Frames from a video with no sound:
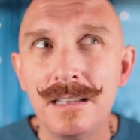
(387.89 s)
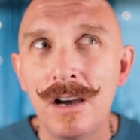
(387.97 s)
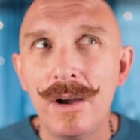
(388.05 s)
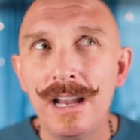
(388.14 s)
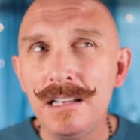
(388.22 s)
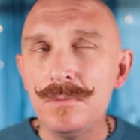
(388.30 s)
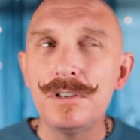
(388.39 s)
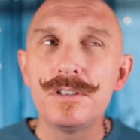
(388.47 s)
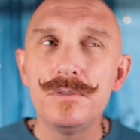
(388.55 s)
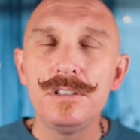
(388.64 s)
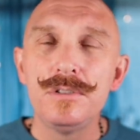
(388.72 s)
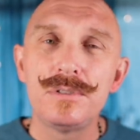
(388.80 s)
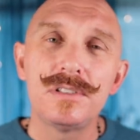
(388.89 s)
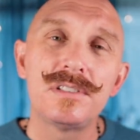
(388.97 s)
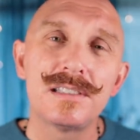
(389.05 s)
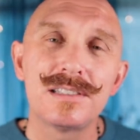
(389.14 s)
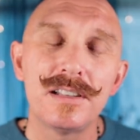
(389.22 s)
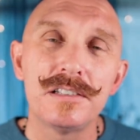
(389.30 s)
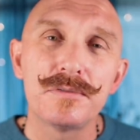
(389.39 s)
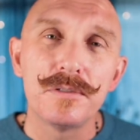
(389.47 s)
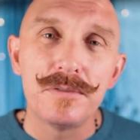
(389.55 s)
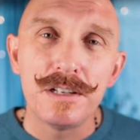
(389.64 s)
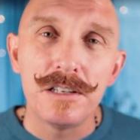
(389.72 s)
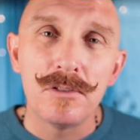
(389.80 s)
Now, anyone who uses this lens
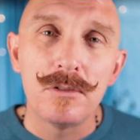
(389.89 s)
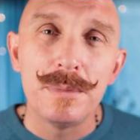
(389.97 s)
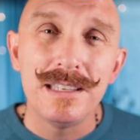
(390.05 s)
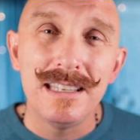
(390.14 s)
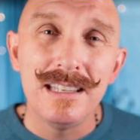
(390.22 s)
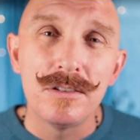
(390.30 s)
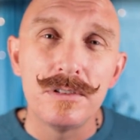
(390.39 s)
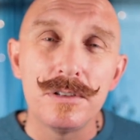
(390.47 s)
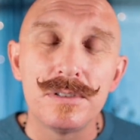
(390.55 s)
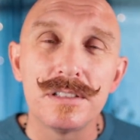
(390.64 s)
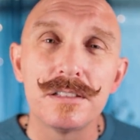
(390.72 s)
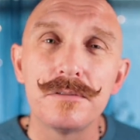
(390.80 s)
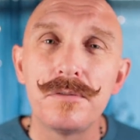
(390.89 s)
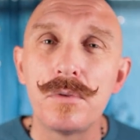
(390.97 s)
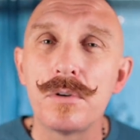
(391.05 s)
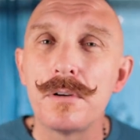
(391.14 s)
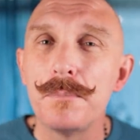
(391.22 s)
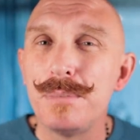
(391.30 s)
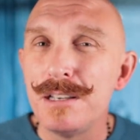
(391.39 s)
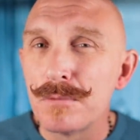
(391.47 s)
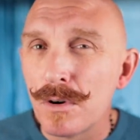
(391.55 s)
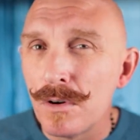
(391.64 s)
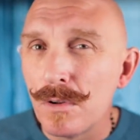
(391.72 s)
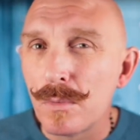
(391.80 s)
for video will be either using it for
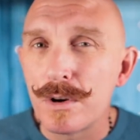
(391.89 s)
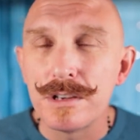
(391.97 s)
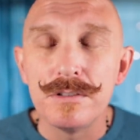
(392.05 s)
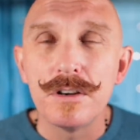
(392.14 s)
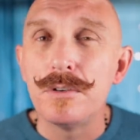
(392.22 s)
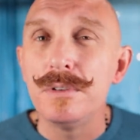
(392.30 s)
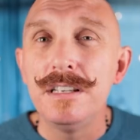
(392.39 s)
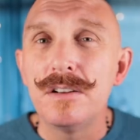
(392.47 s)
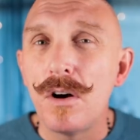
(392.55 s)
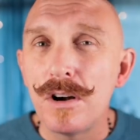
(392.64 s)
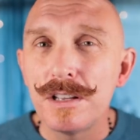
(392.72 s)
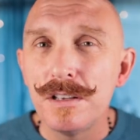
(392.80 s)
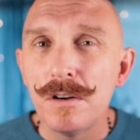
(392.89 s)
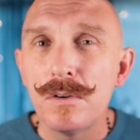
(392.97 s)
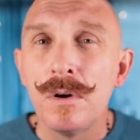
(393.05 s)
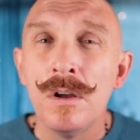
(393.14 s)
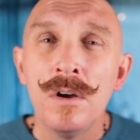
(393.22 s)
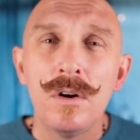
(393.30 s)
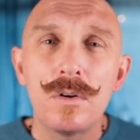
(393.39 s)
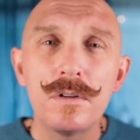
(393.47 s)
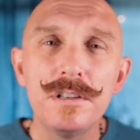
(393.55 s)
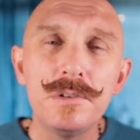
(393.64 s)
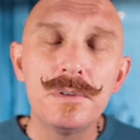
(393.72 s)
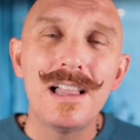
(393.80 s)
B-roll where you don't need audio,
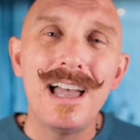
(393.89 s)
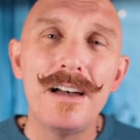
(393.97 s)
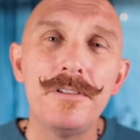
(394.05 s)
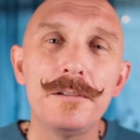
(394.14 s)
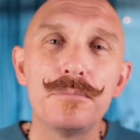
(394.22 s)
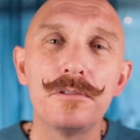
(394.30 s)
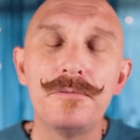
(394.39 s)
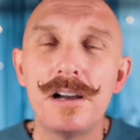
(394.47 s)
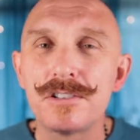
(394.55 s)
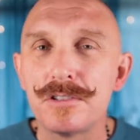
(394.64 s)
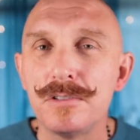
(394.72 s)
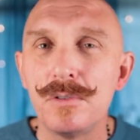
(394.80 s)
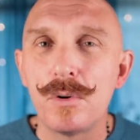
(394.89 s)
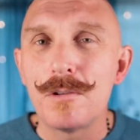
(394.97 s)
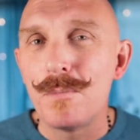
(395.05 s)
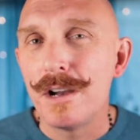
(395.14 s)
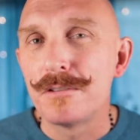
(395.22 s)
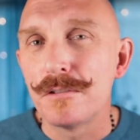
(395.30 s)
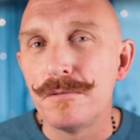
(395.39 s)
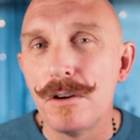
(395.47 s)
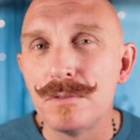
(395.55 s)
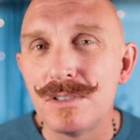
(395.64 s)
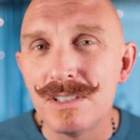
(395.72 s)
or you will have a professional or microphone